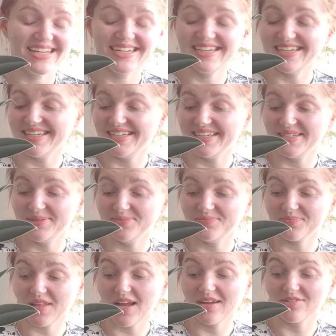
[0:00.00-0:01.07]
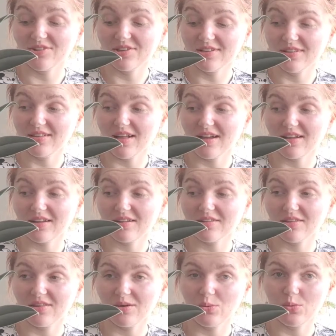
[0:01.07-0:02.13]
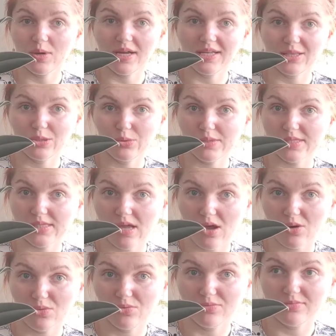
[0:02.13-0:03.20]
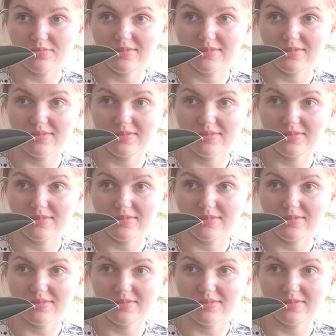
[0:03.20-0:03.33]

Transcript: I really like the way it looks now.